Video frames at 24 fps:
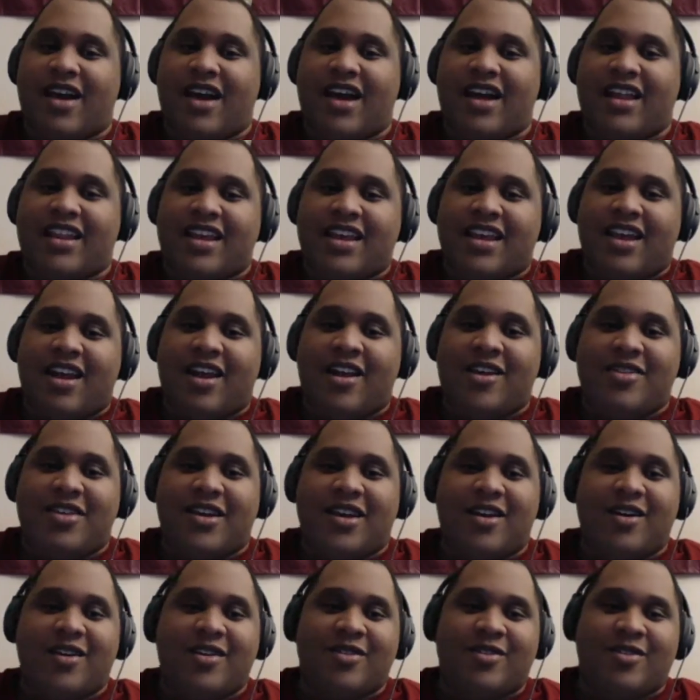God, are they
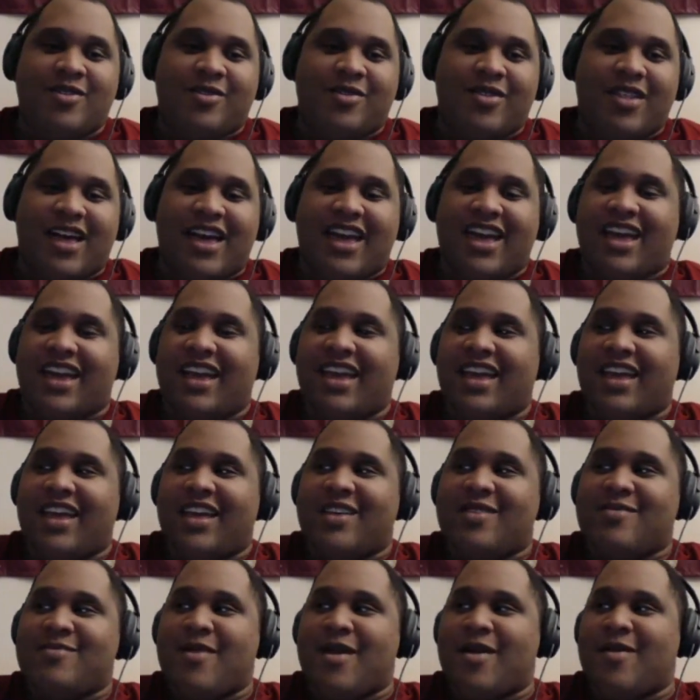going to do like
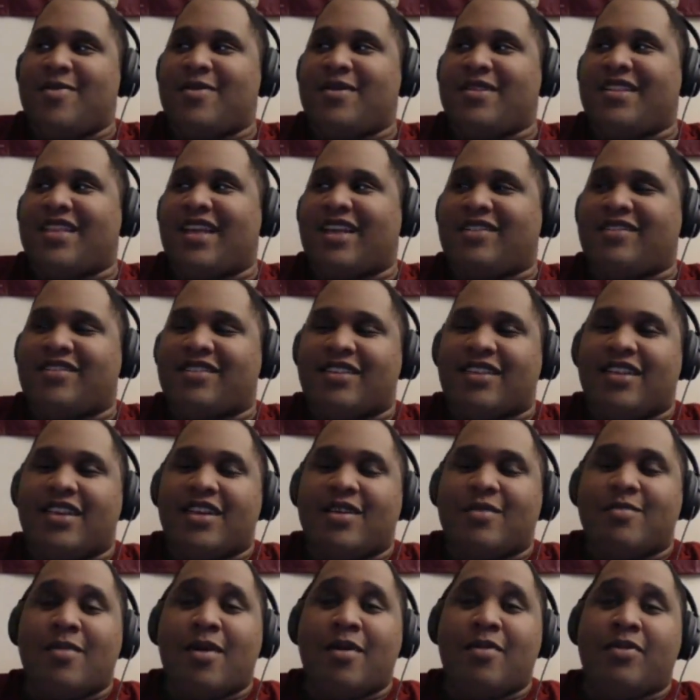maybe we should
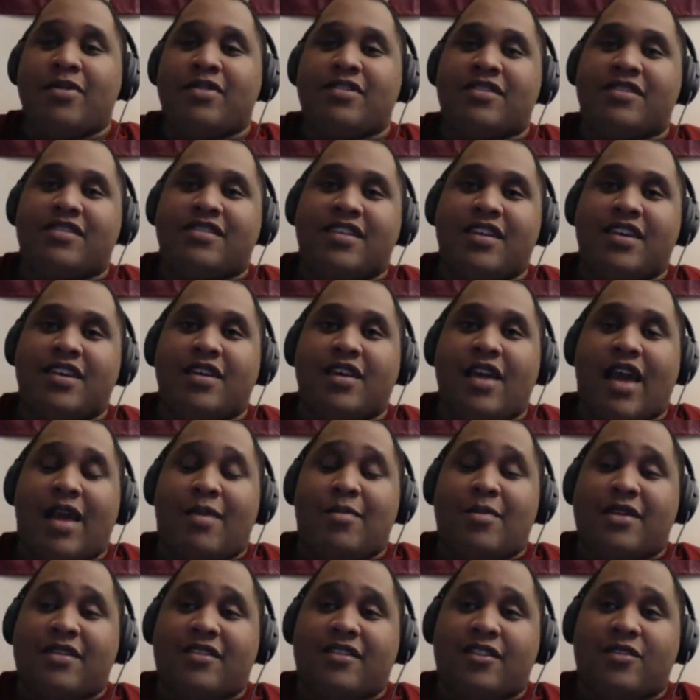see? I
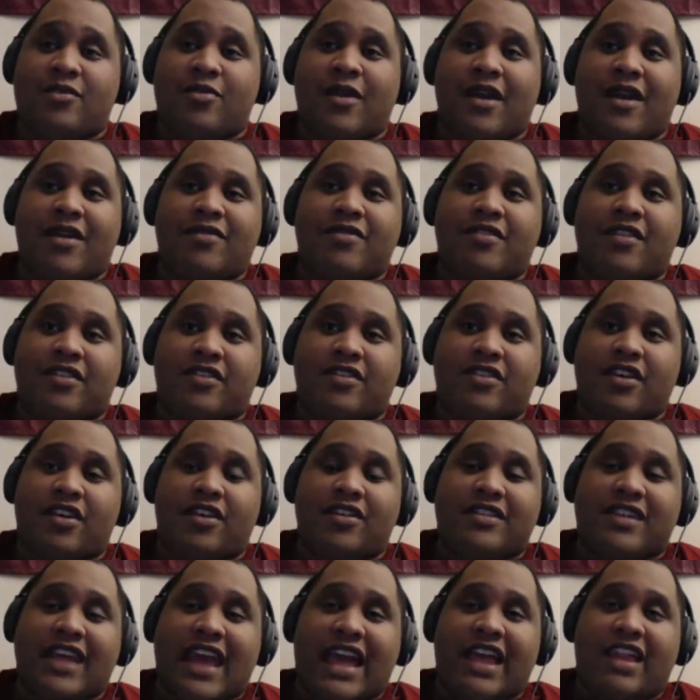mean, since we have such young
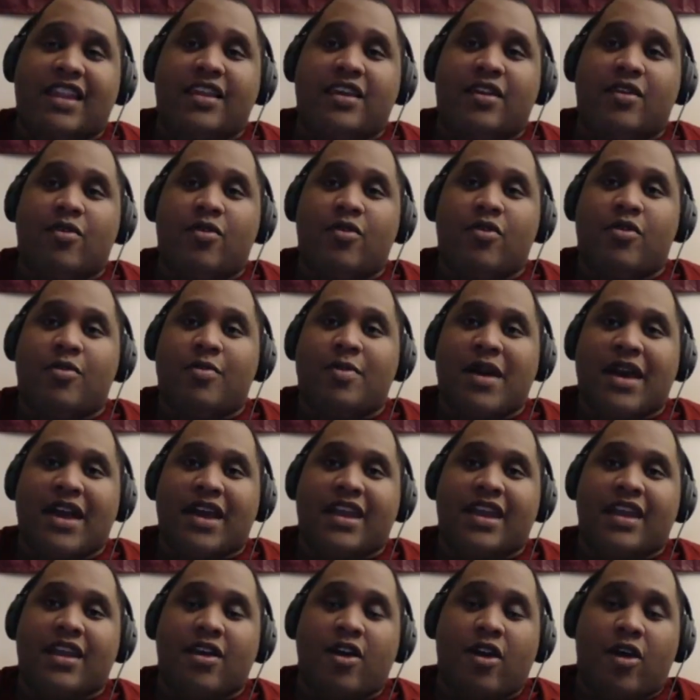talent at quarterback
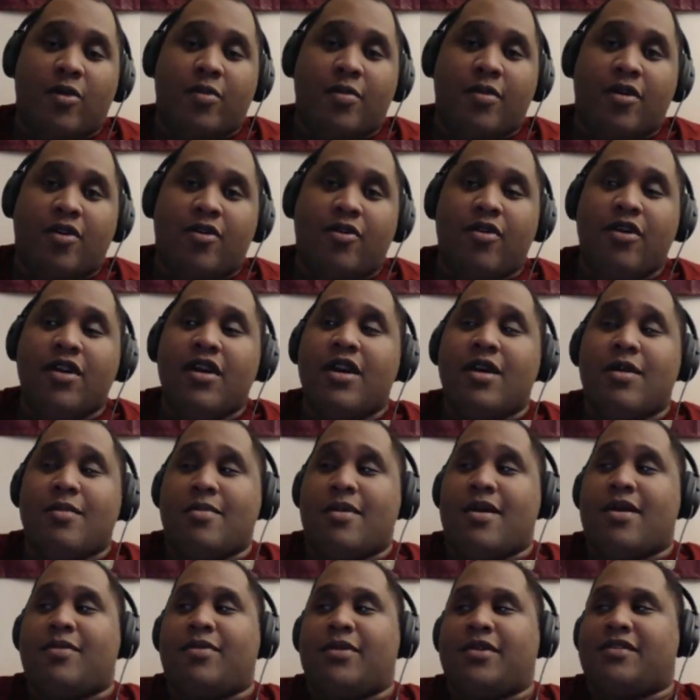in Colt McCoy,
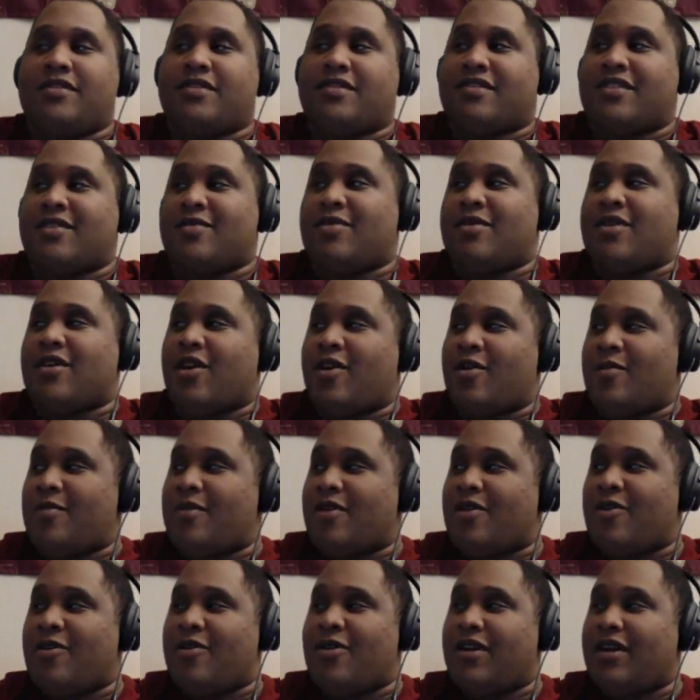maybe we should see what Colt
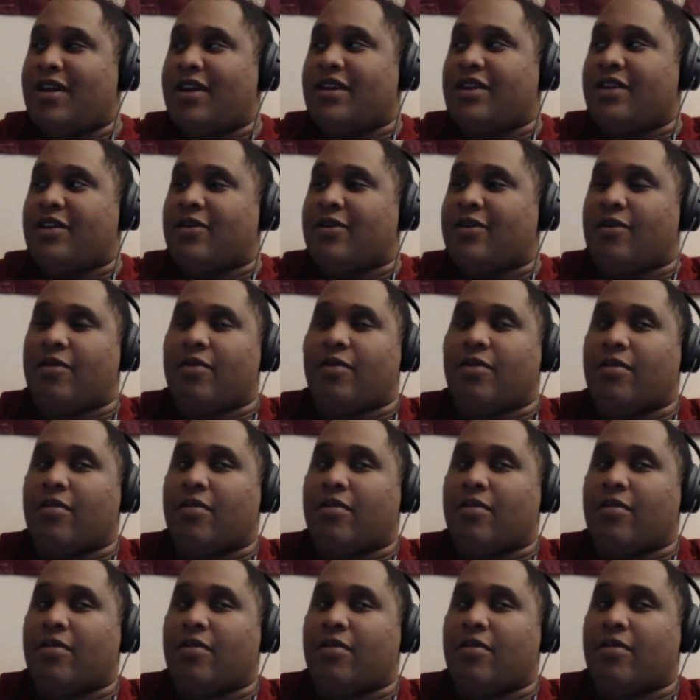McCoy can do.